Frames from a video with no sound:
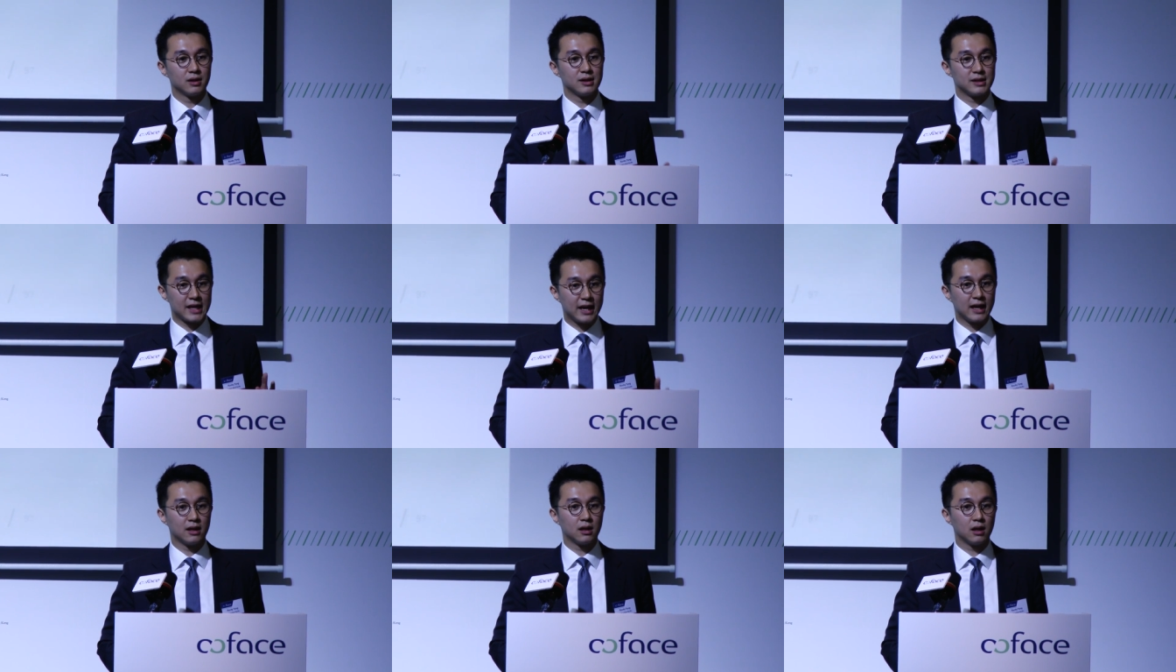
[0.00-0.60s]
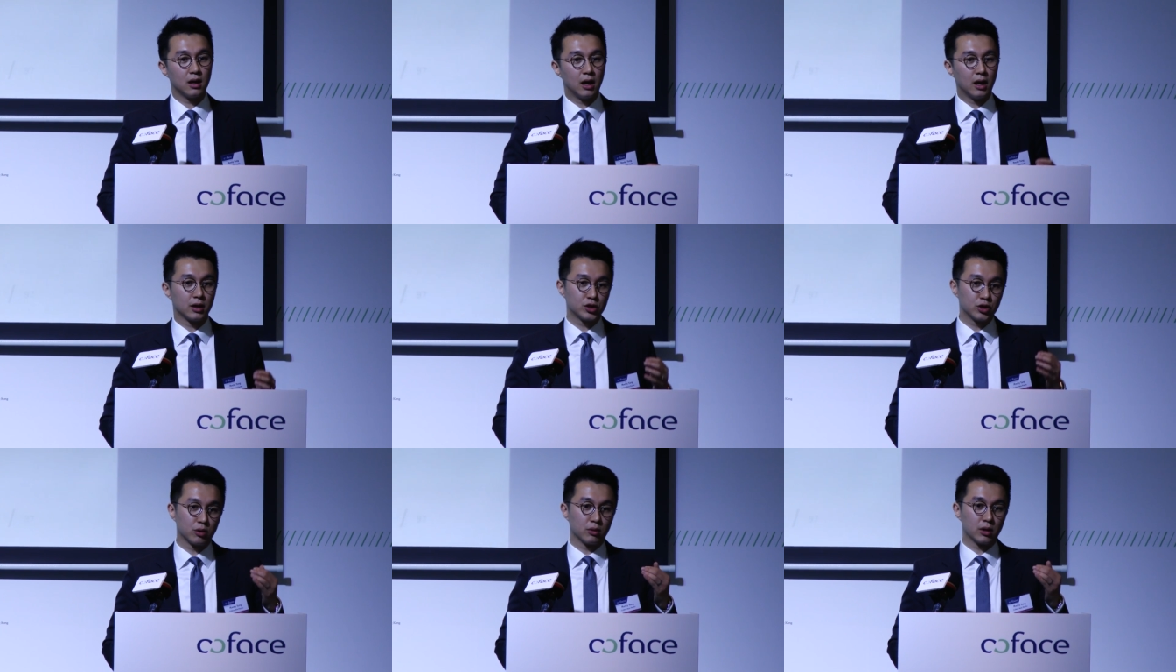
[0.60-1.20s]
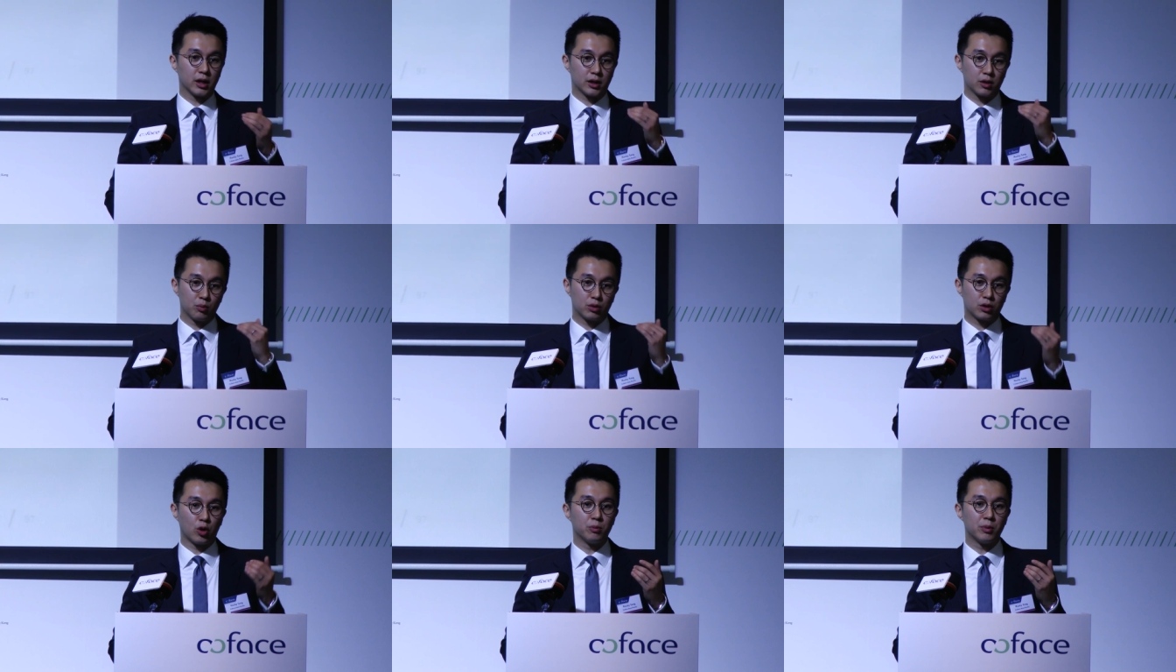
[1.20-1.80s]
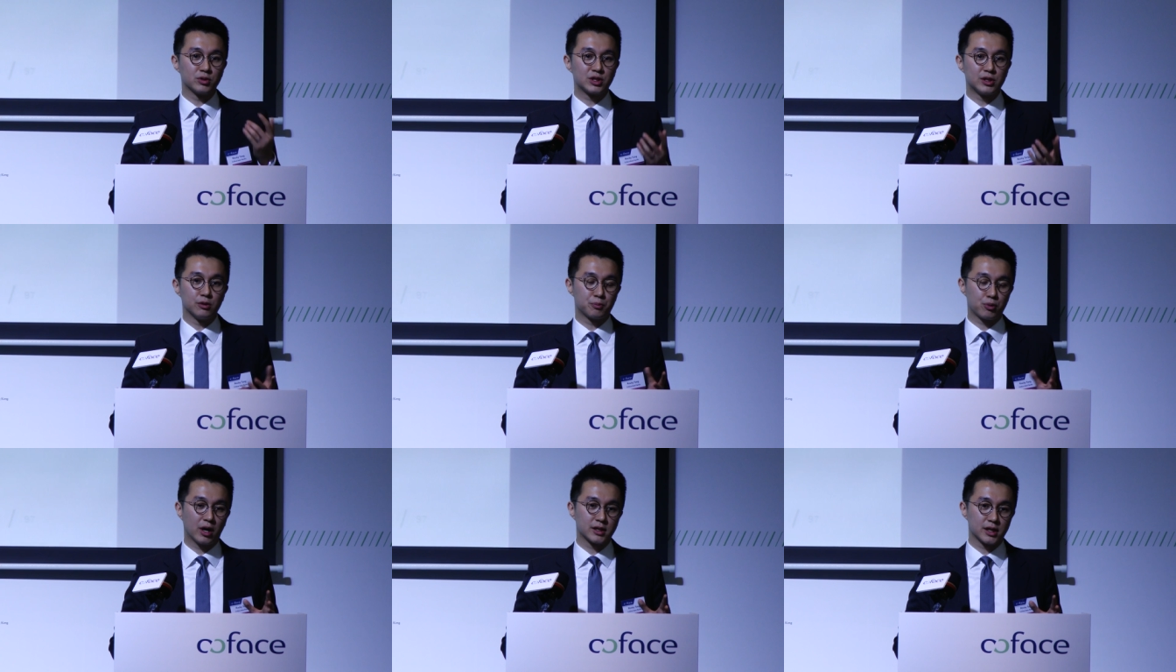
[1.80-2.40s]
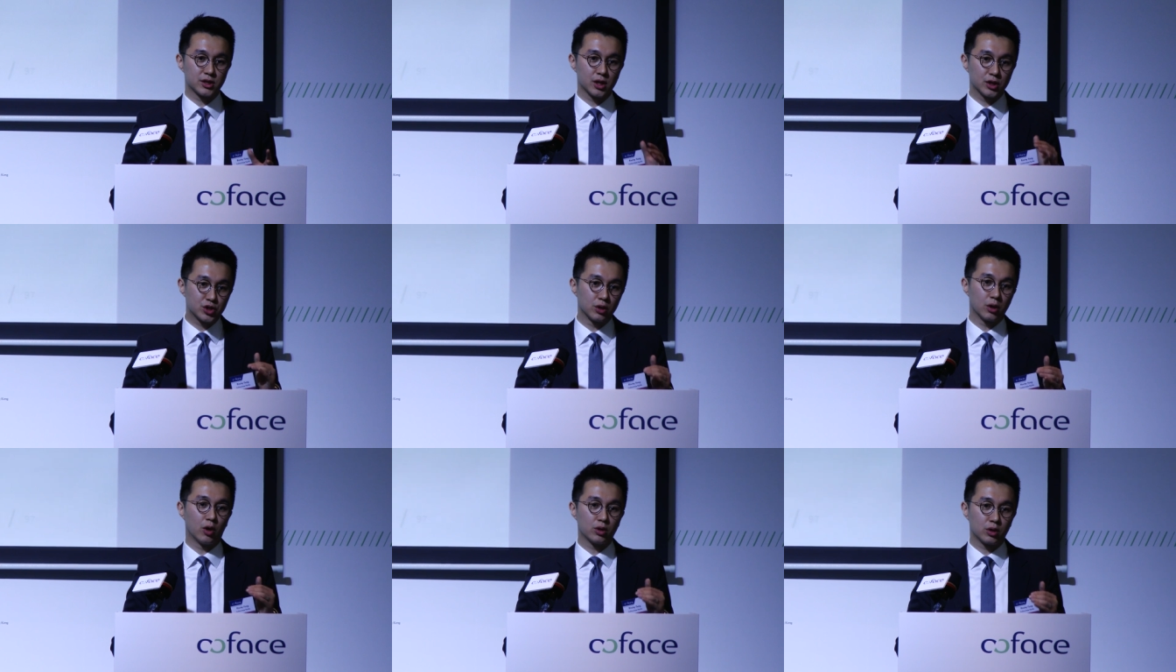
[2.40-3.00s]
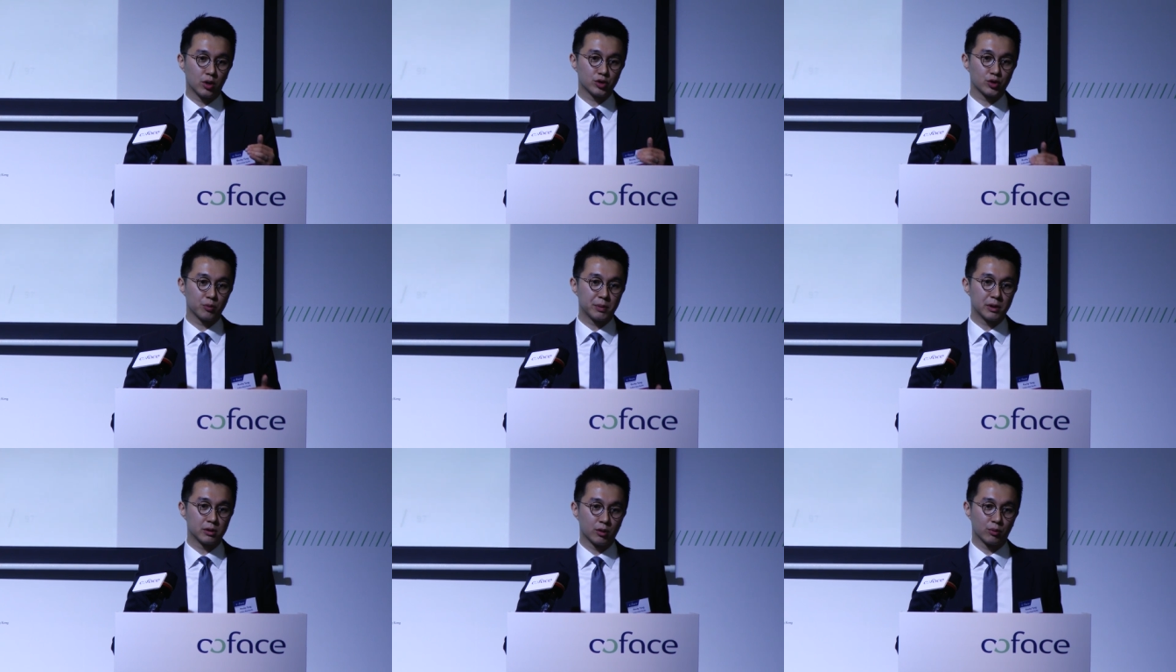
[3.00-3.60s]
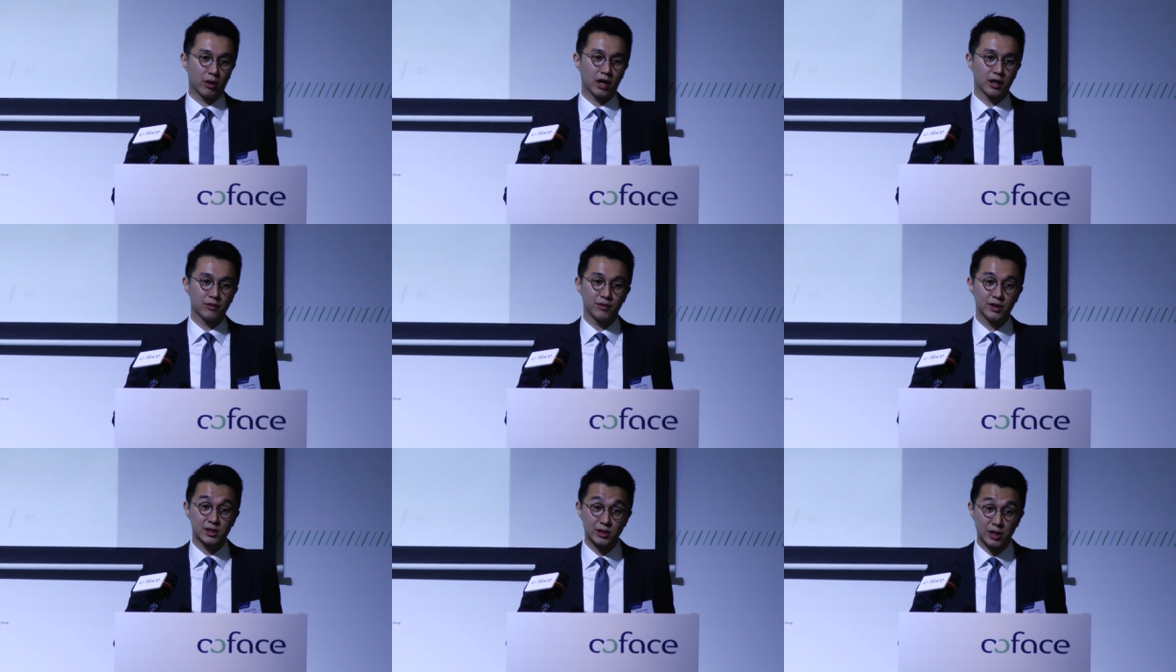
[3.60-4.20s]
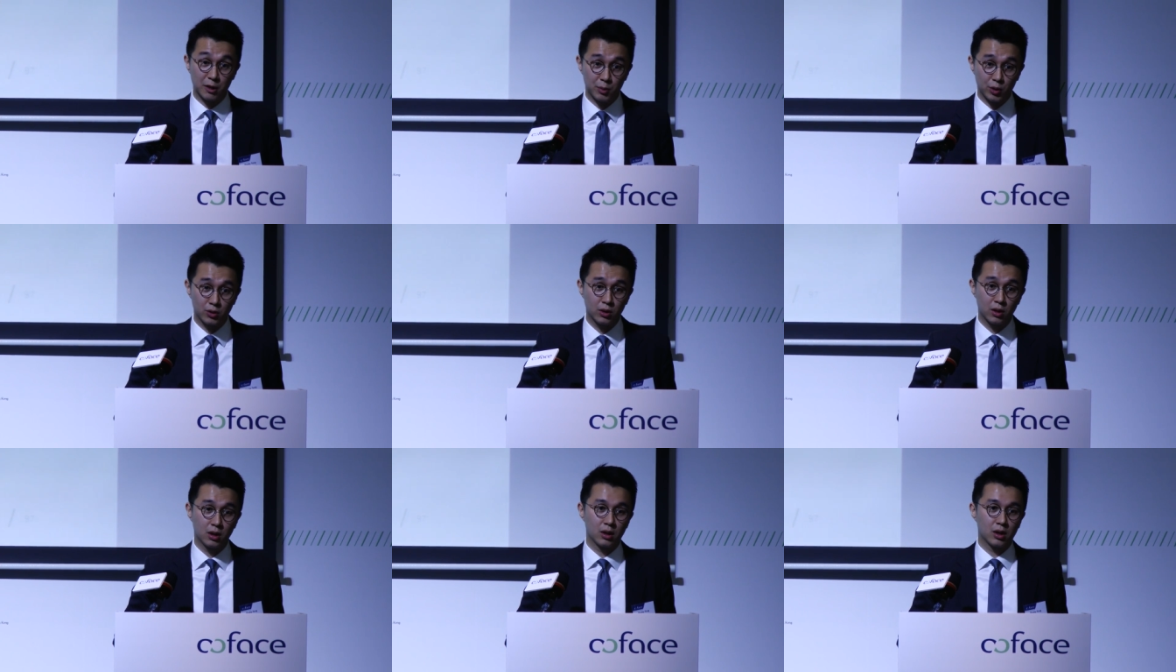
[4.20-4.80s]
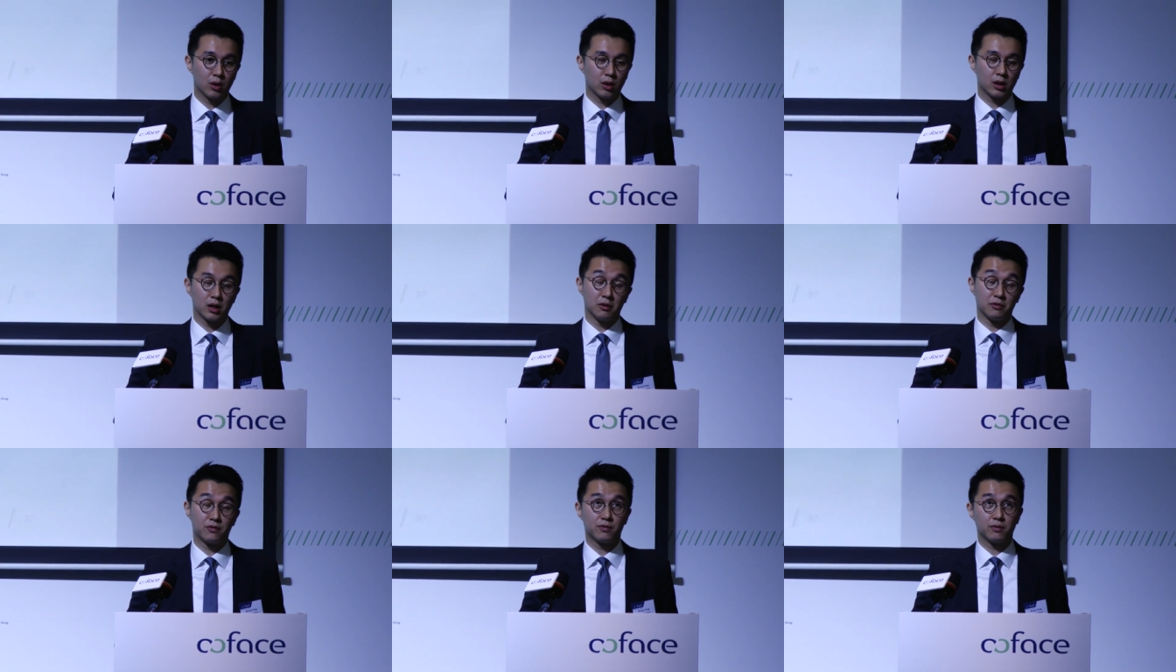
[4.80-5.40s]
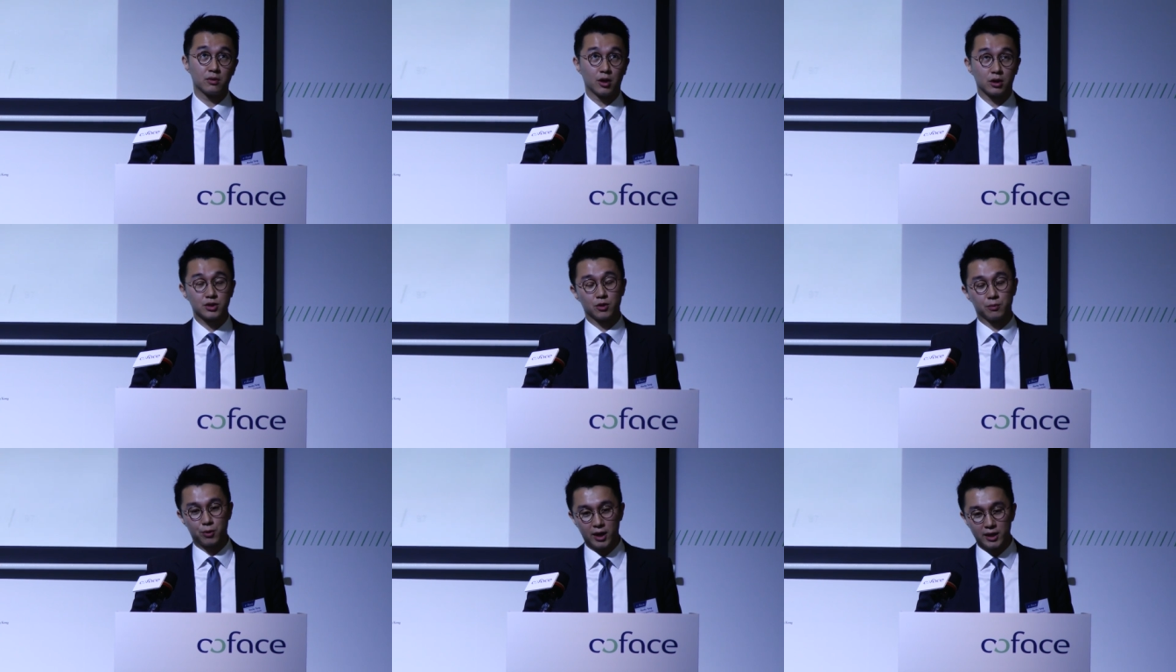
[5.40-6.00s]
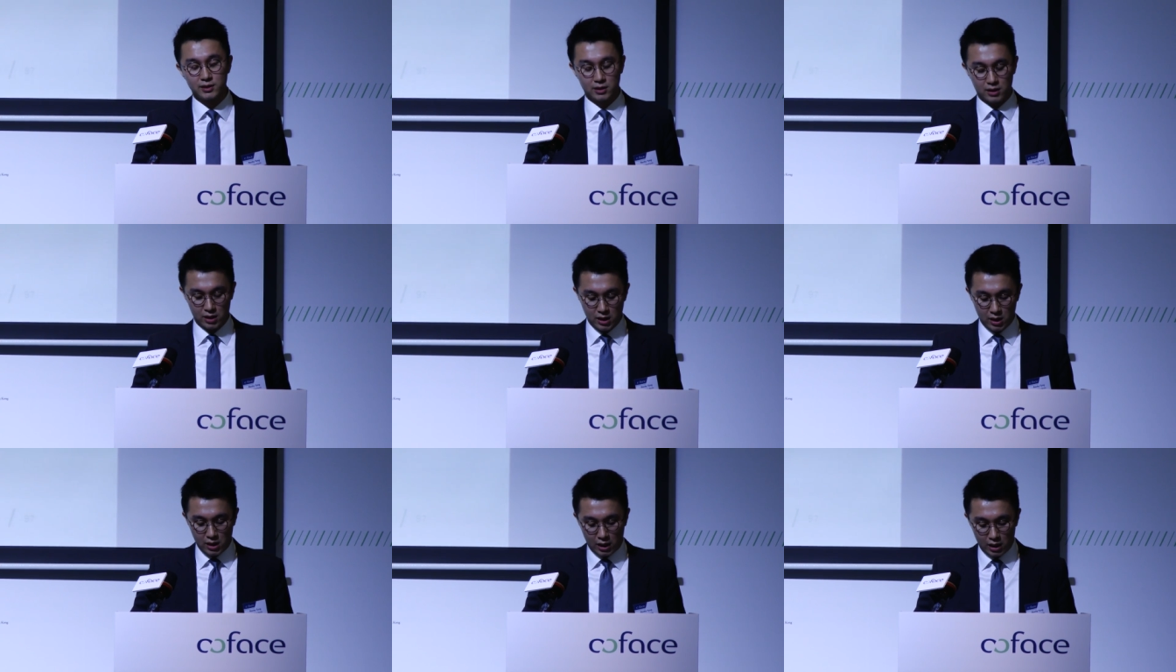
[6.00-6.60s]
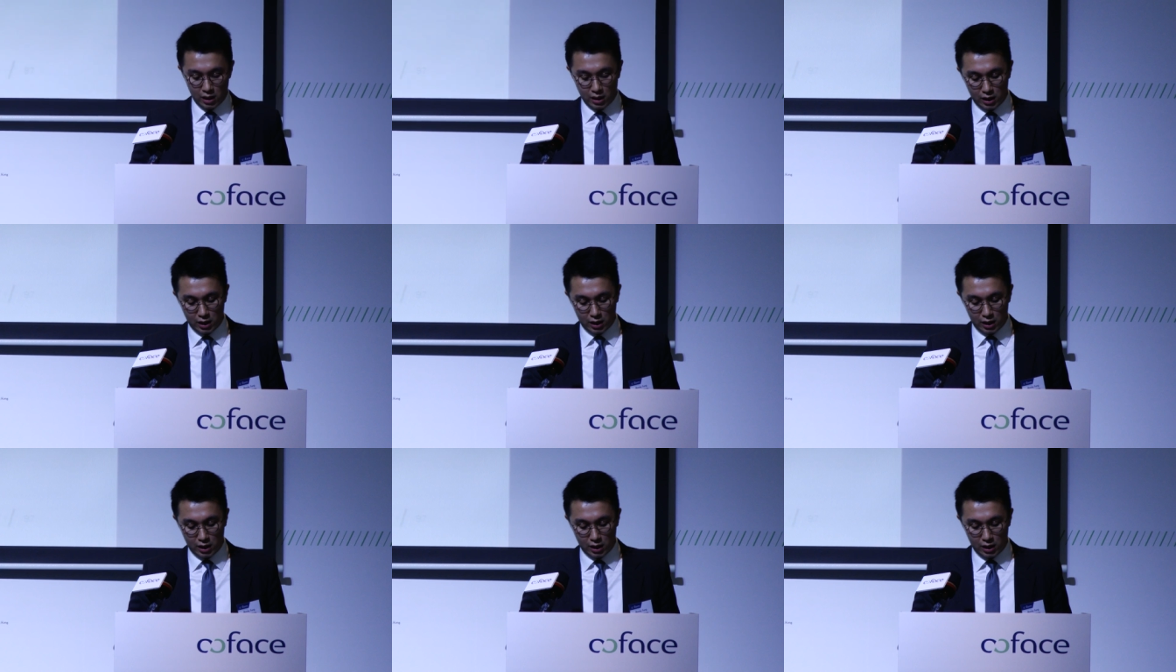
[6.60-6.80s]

then, uh, you know, like global steel prices should al also be, you know, relatively stable, if not suppressed, uh,